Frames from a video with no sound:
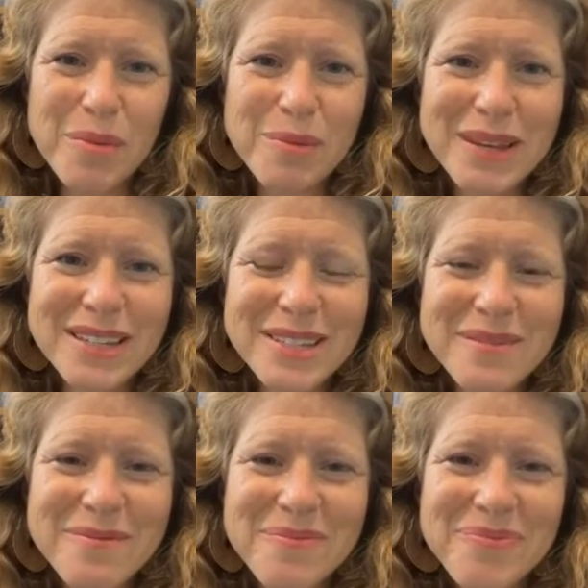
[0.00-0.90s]
a moment.
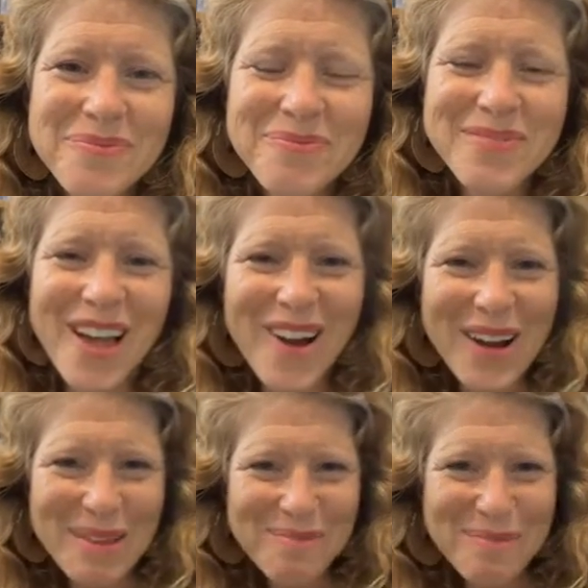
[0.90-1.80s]
All
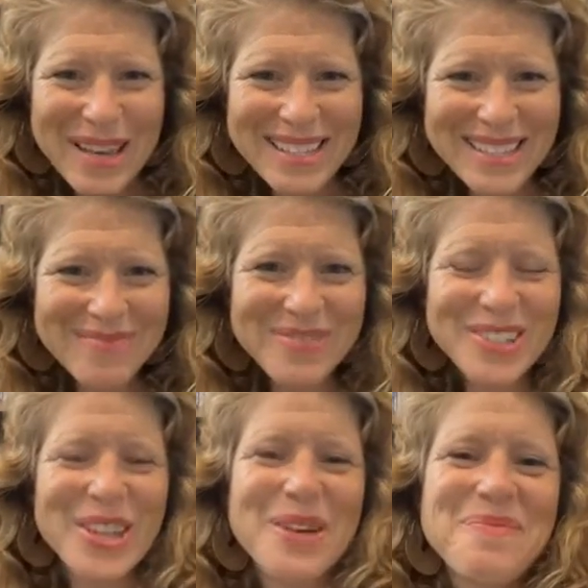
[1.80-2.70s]
right, peace,
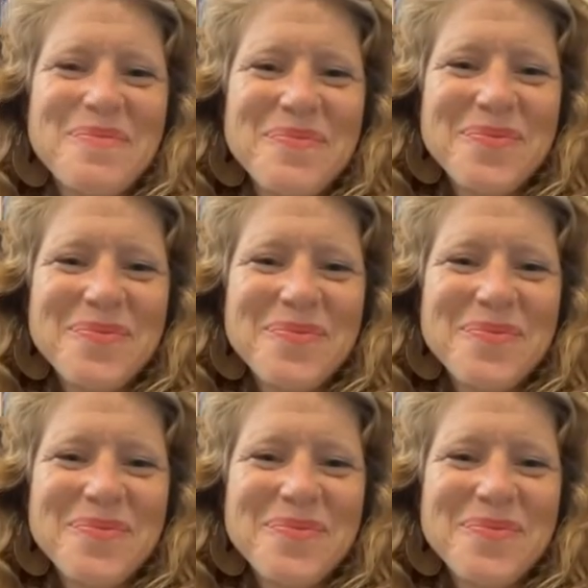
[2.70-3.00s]
shalom.